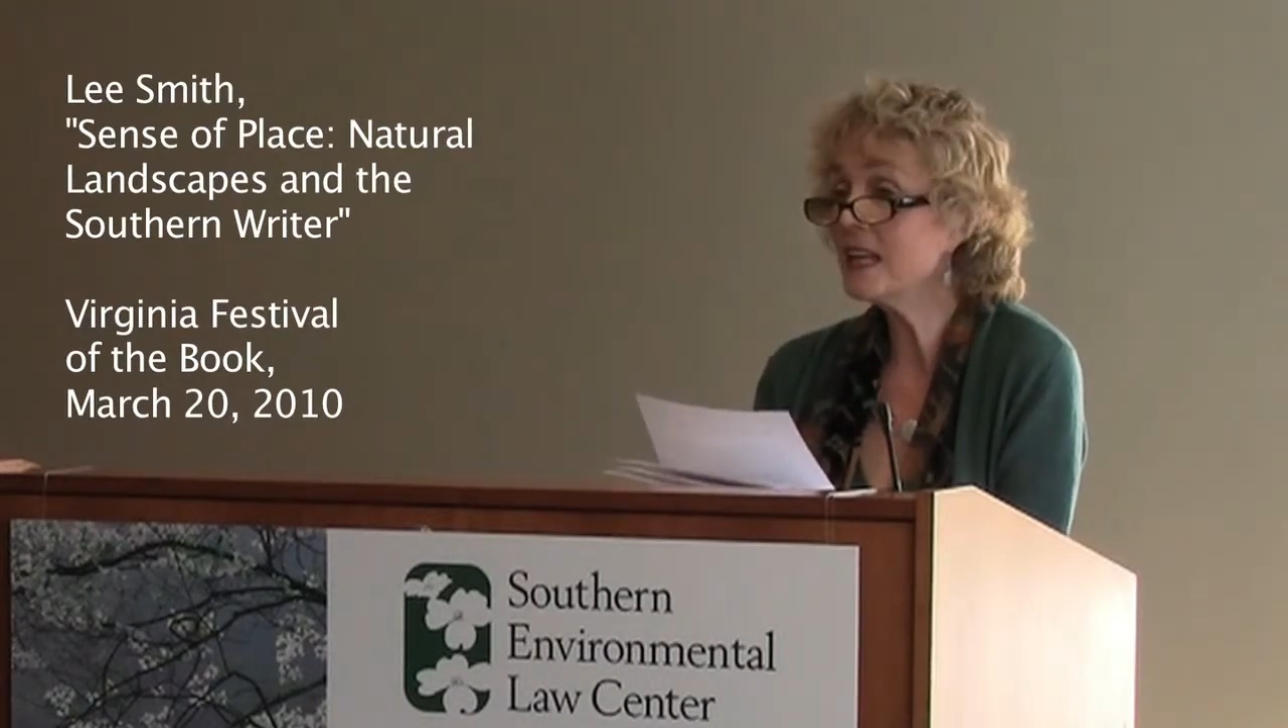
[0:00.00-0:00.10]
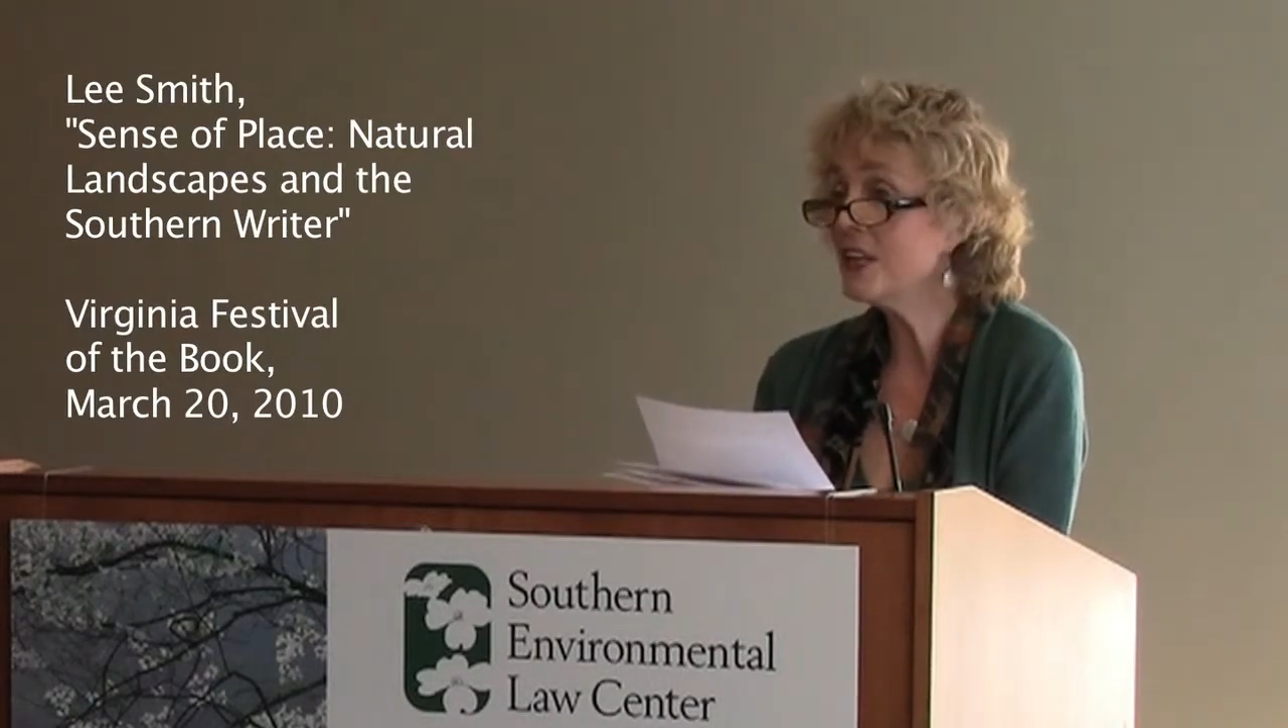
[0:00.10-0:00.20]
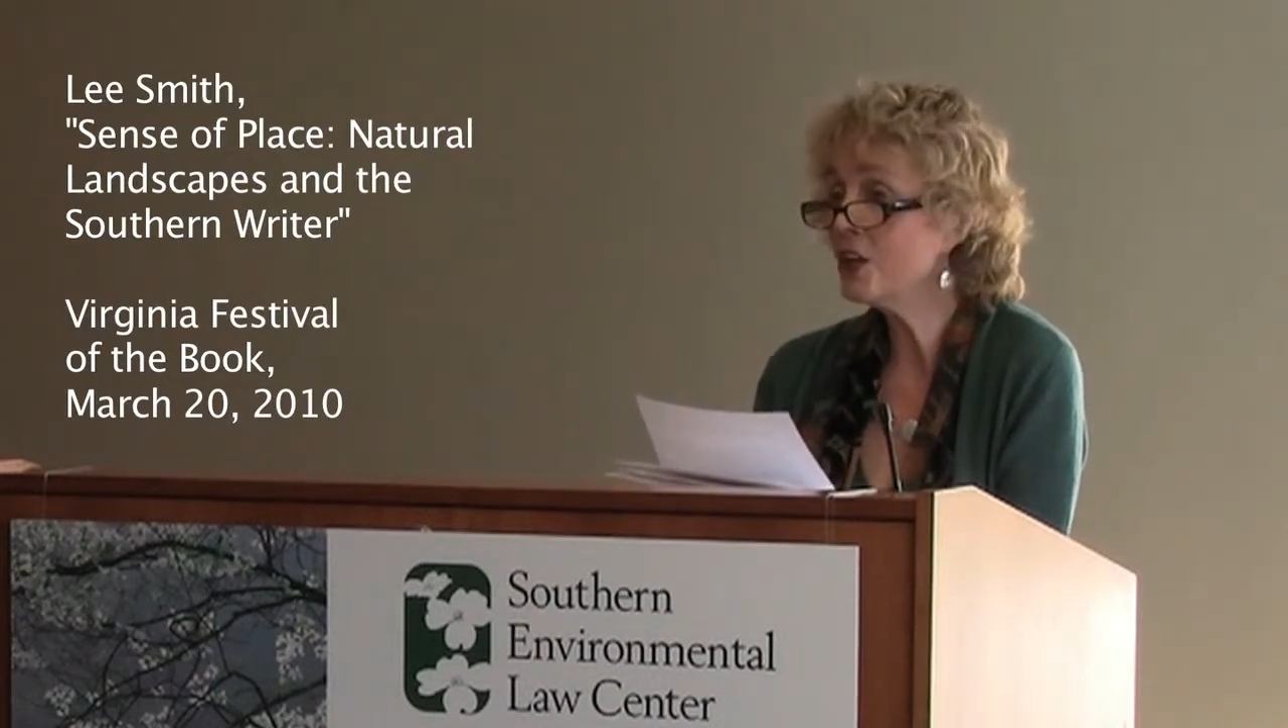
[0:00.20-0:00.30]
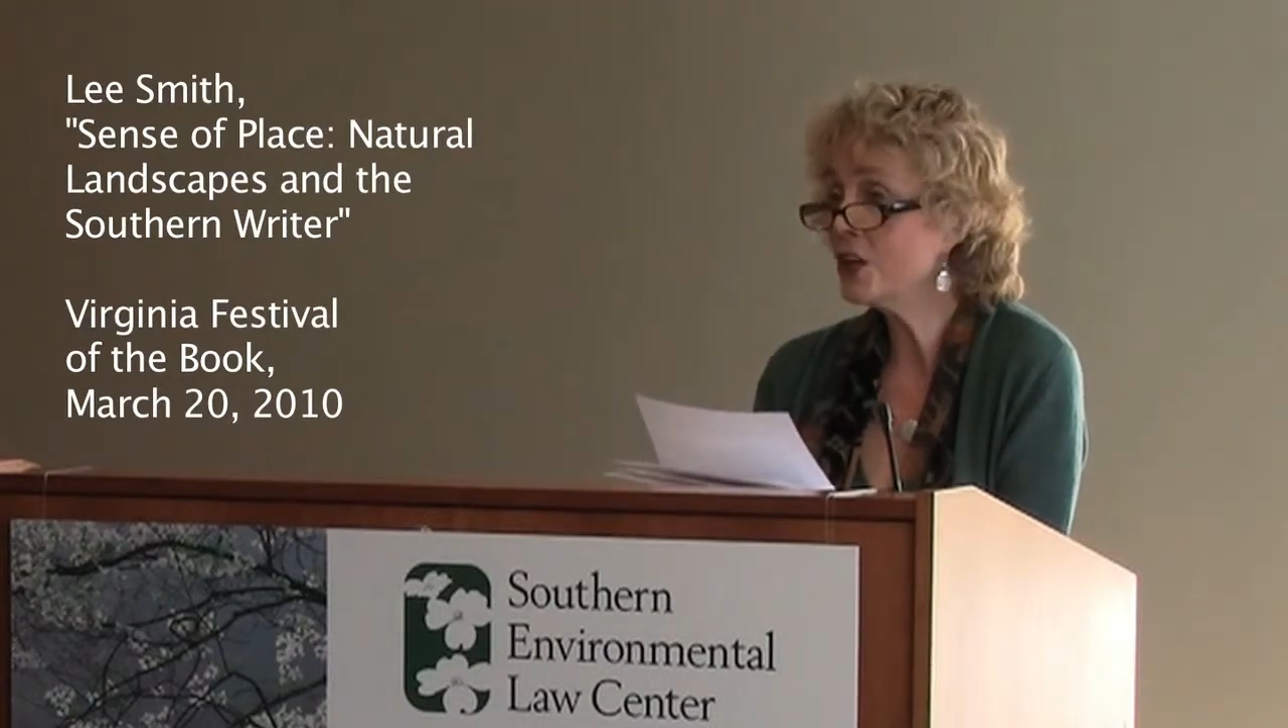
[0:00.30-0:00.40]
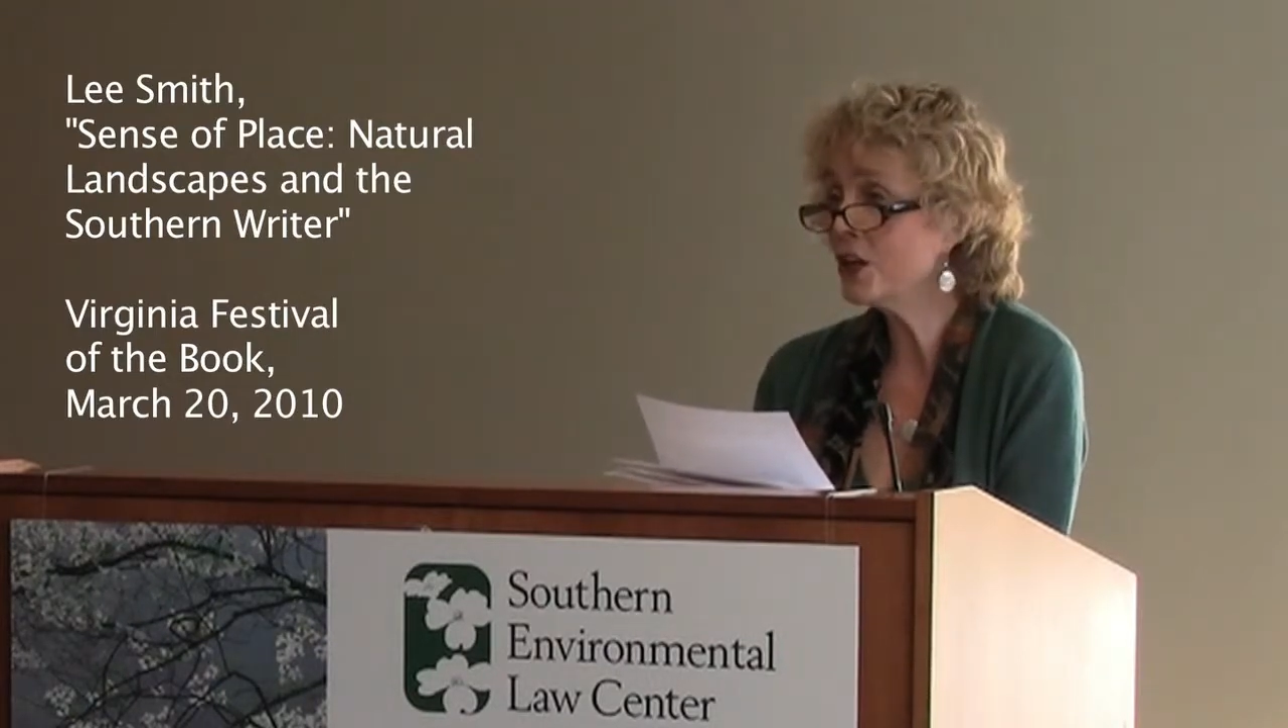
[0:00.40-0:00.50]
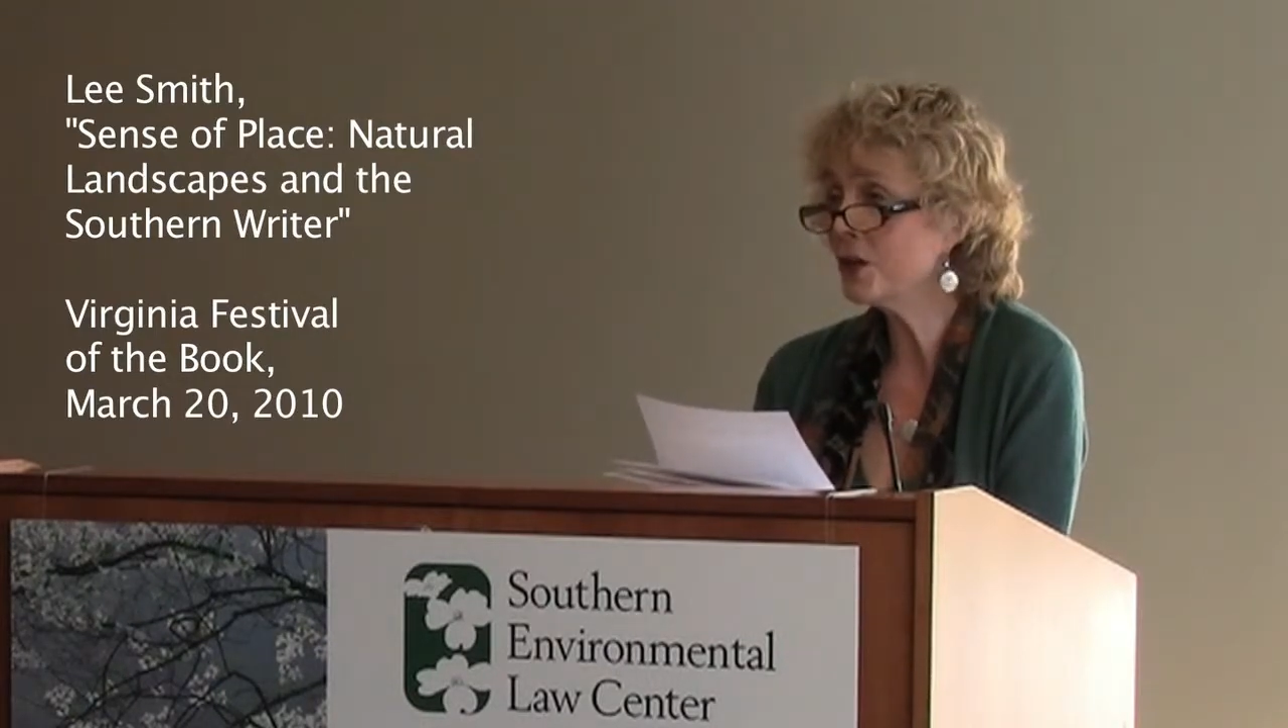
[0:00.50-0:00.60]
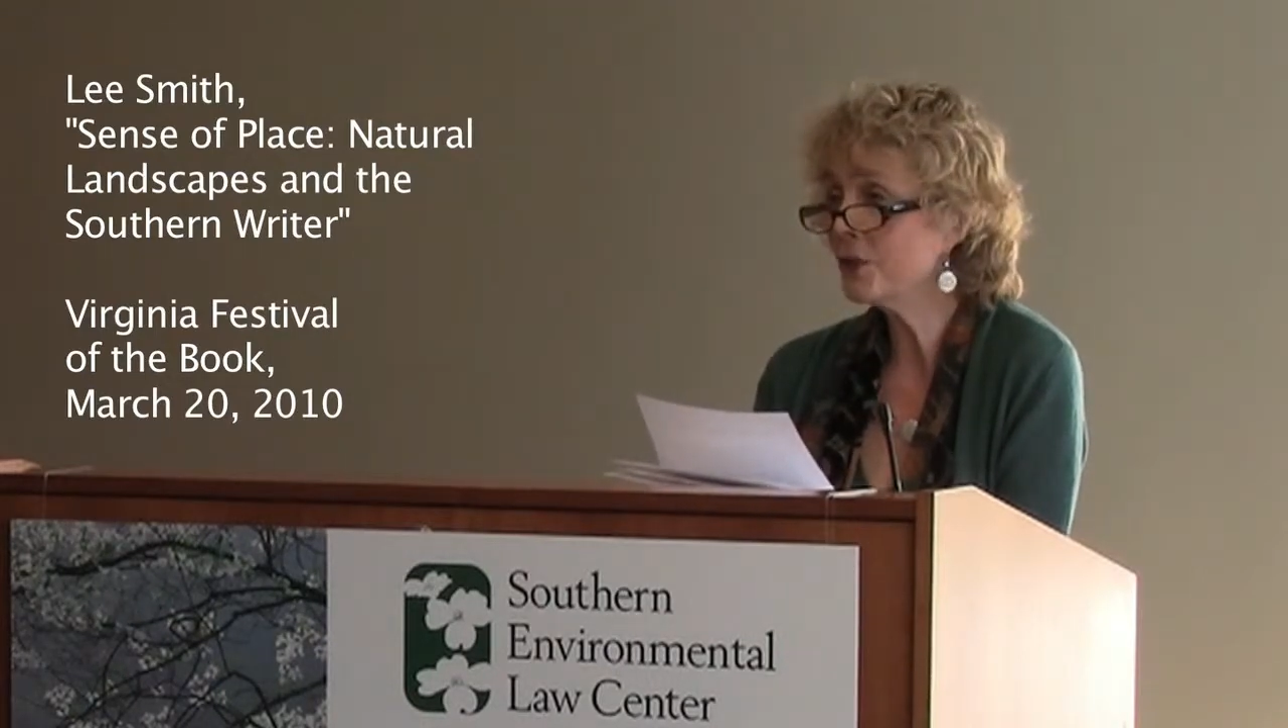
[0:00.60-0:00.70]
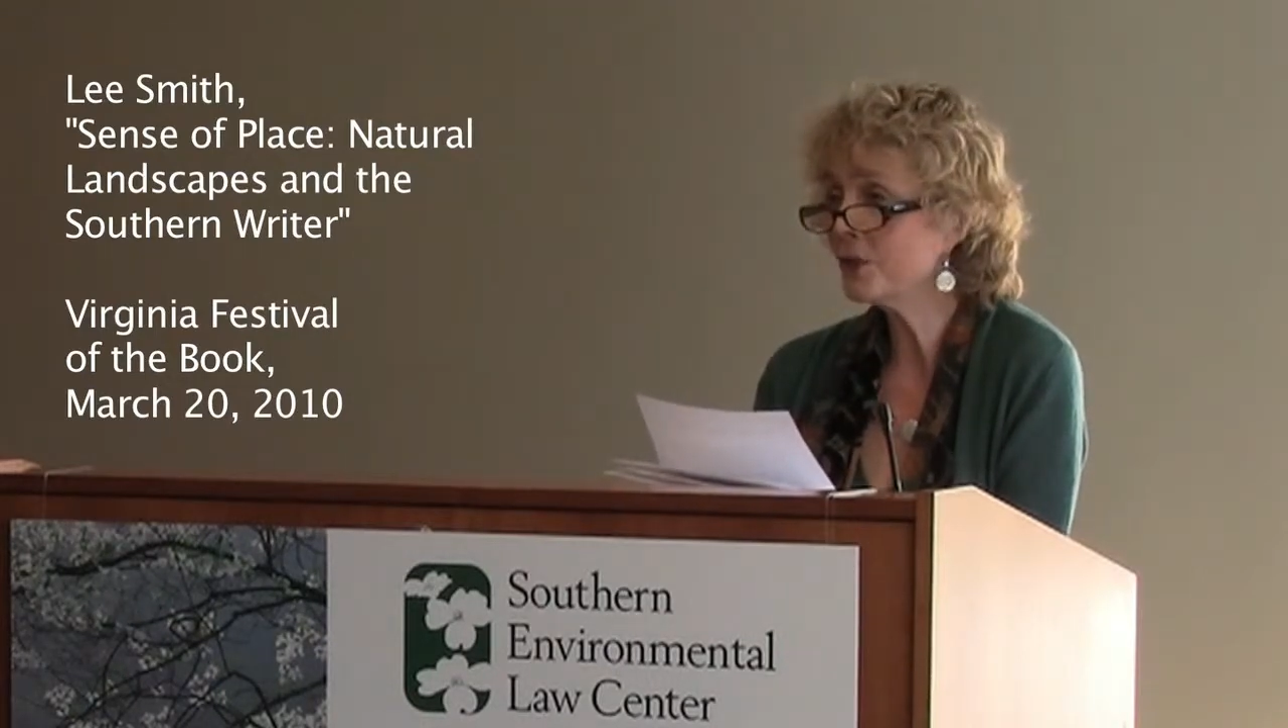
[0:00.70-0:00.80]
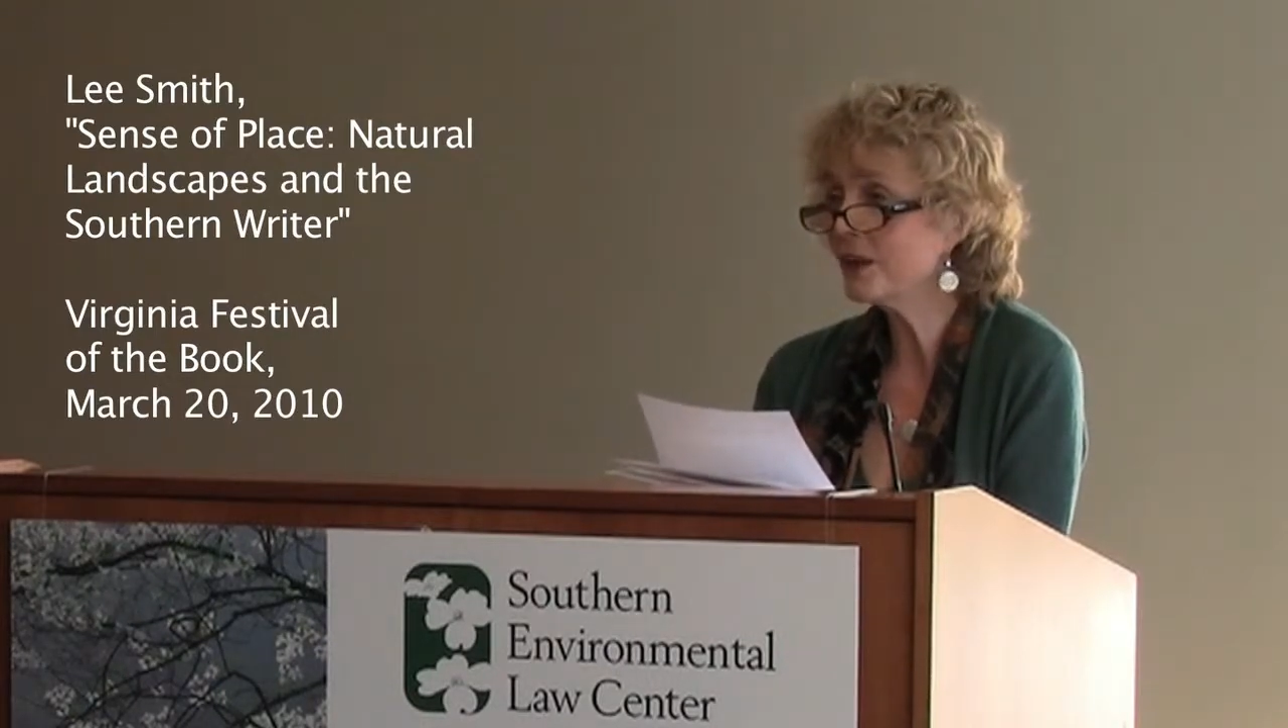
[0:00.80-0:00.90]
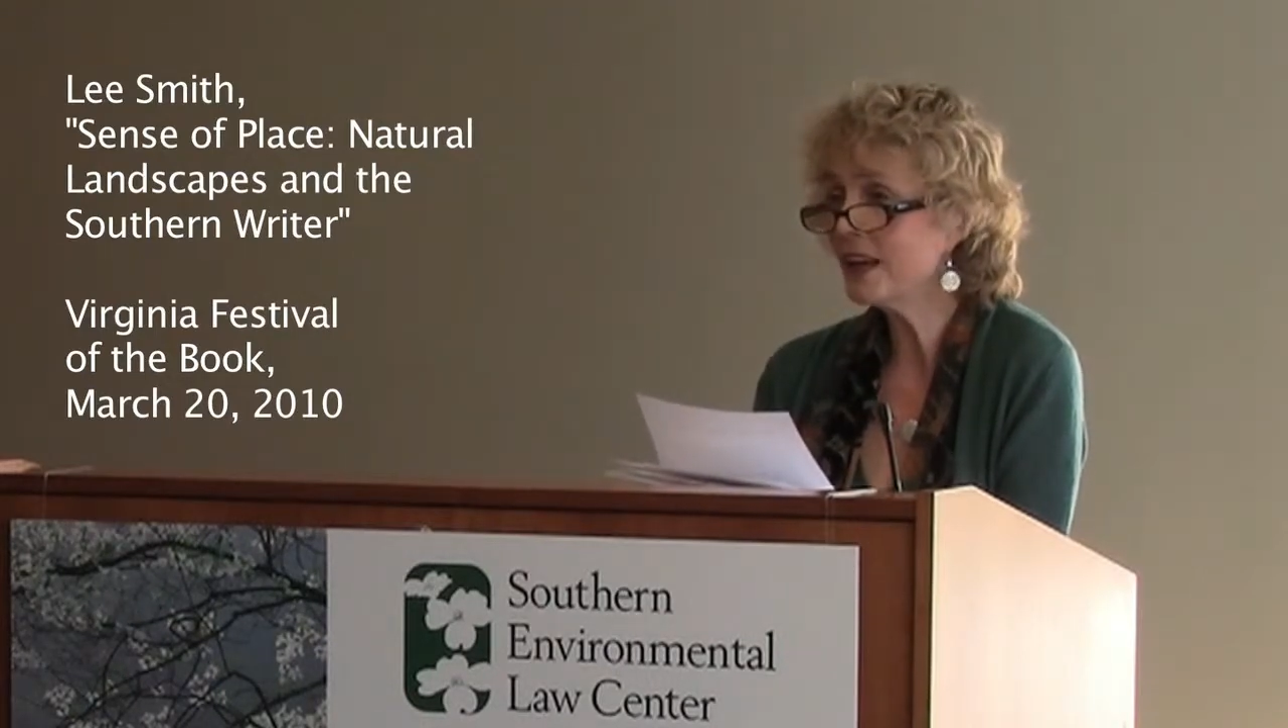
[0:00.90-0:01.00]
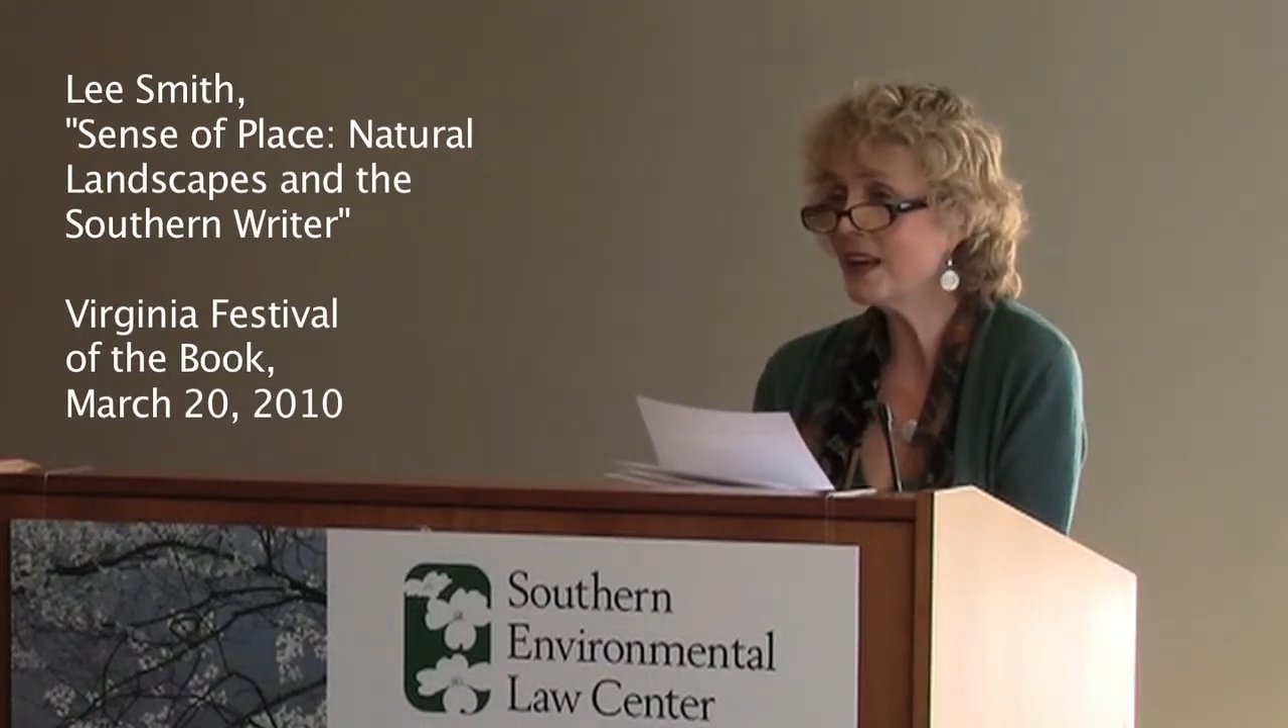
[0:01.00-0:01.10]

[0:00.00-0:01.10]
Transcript: he knew